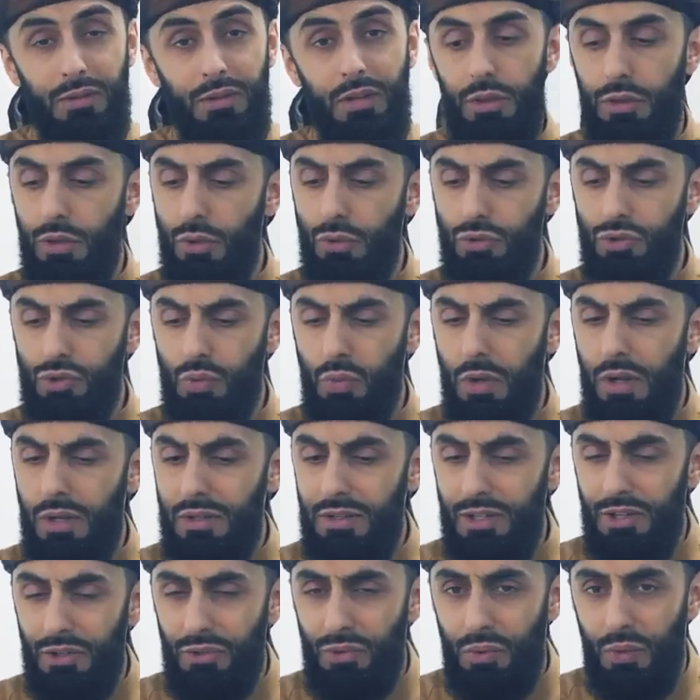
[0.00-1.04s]
and those who are
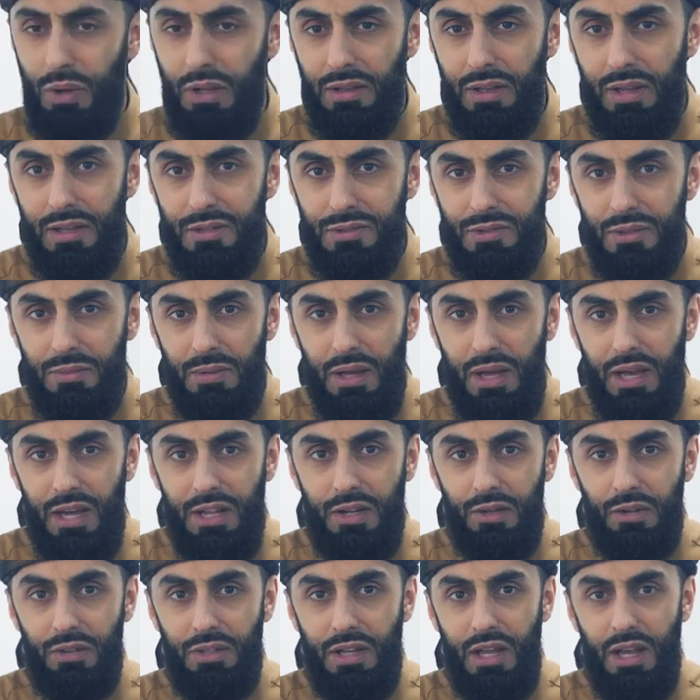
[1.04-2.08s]
near to Allah
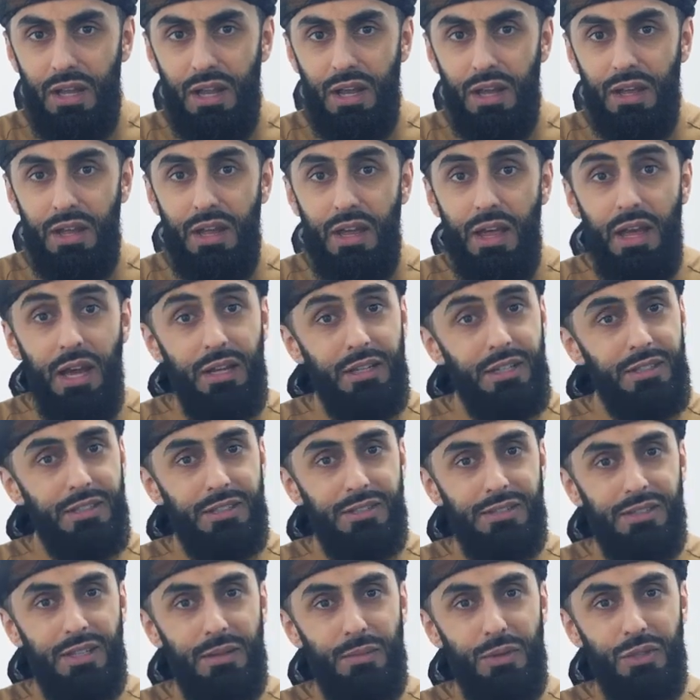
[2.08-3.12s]
subhanahu wa ta'ala, and it
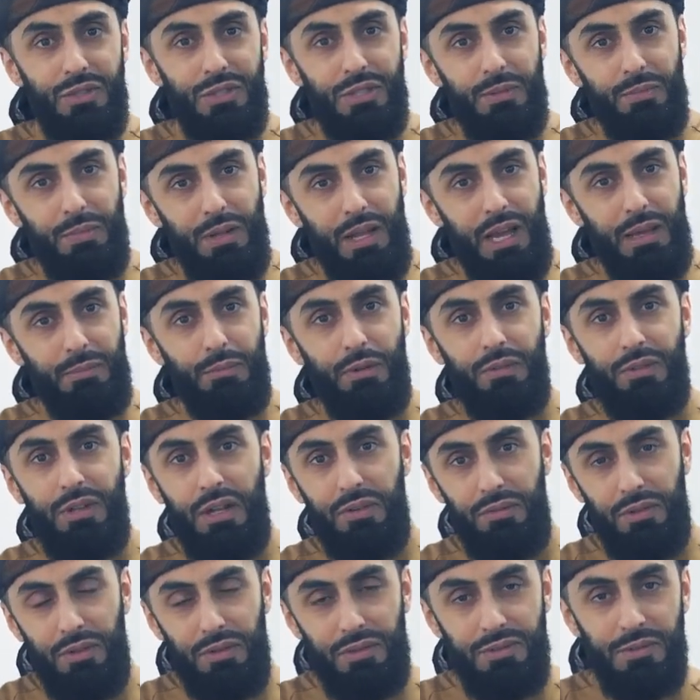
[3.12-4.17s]
is the most sublime of
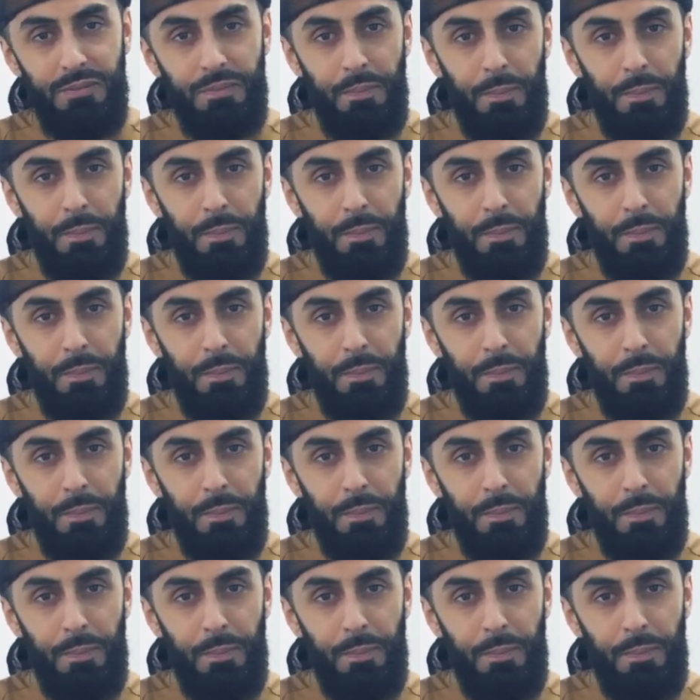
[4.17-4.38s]
levels.